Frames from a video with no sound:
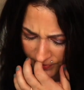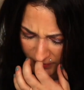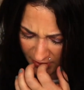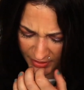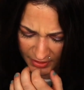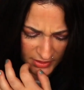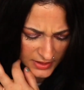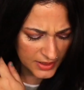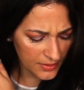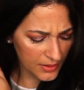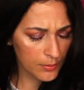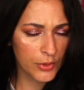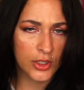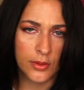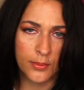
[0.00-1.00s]
not to say I'm
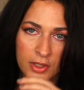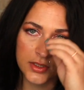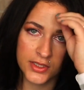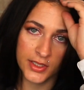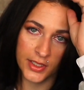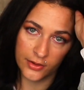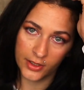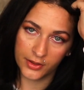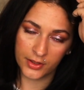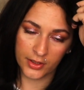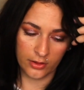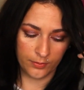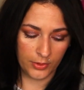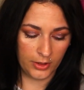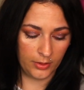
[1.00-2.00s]
gonna put them all together. I think
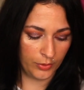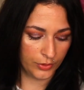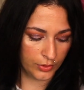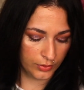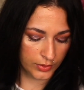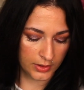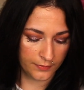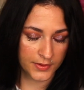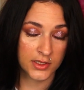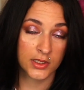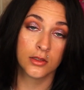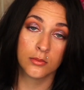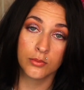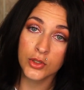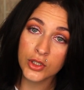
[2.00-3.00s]
I'll probably put those obviously
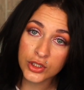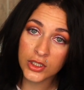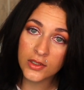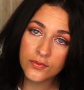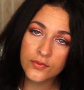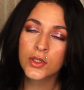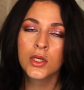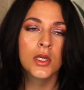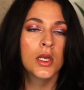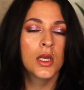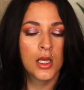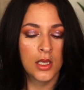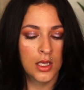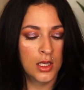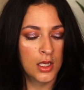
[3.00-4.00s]
on a bookshelf.
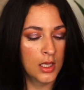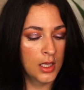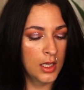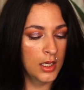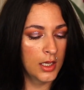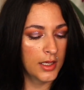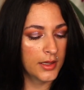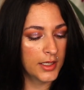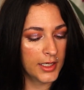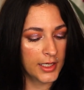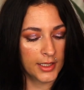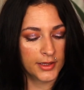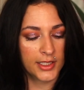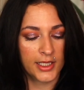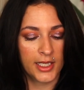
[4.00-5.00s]
And then I
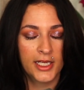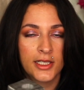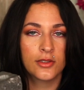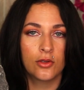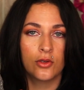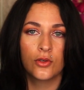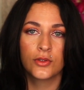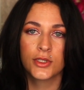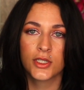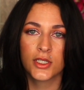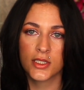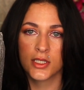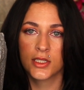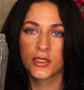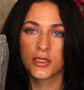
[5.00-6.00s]
got the candle
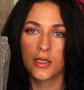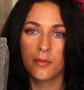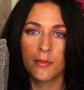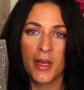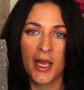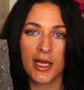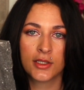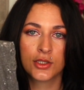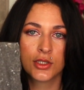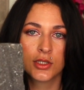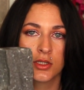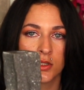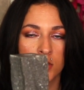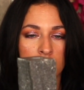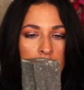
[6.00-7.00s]
holders to match.
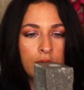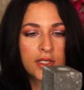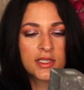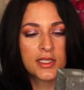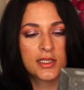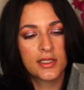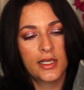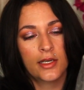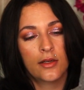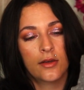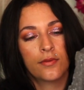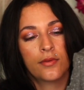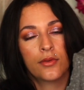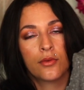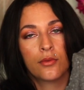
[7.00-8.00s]
So it's a set
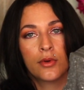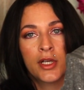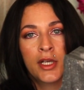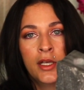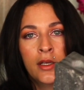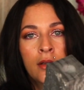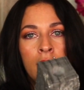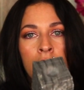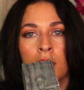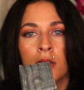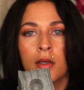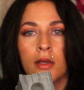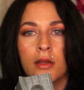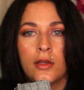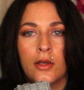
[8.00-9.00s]
of 3, and
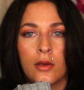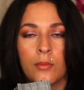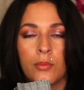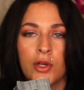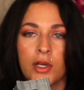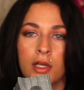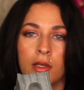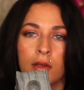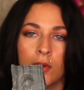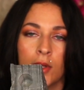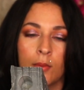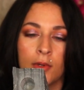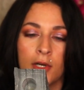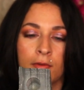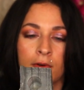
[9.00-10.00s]
then you can put in
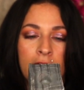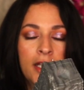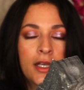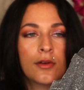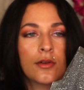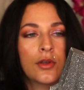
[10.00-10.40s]
like whatever candle